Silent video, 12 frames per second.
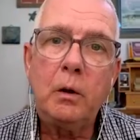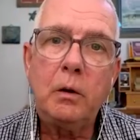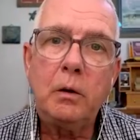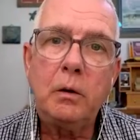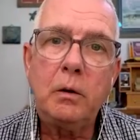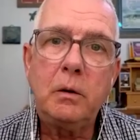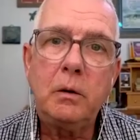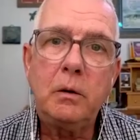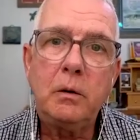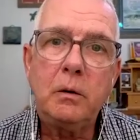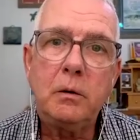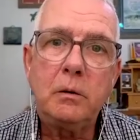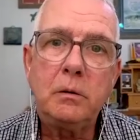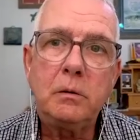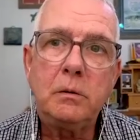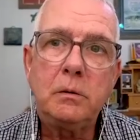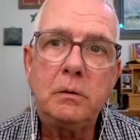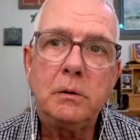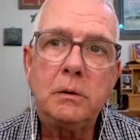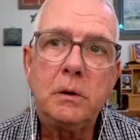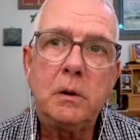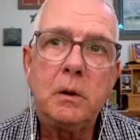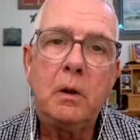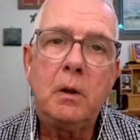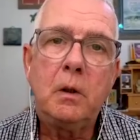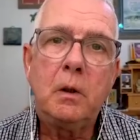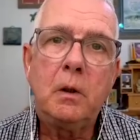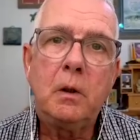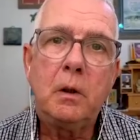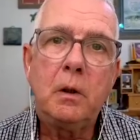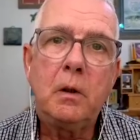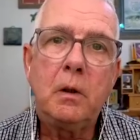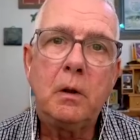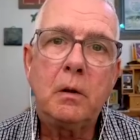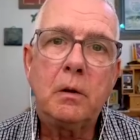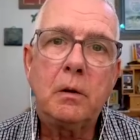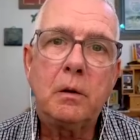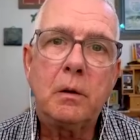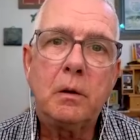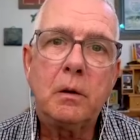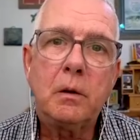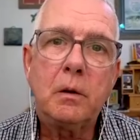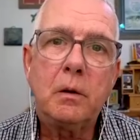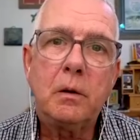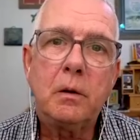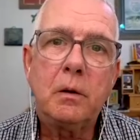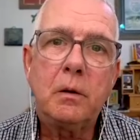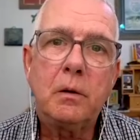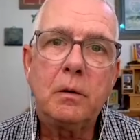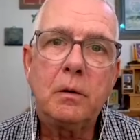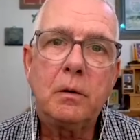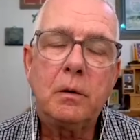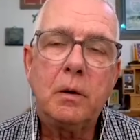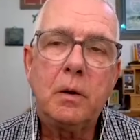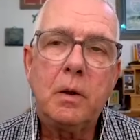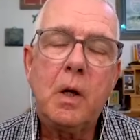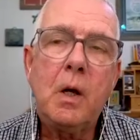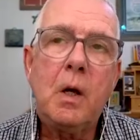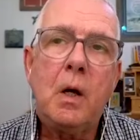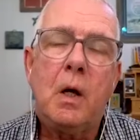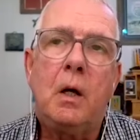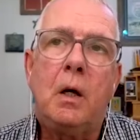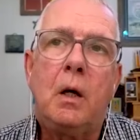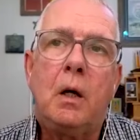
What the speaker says: This person isn't speaking.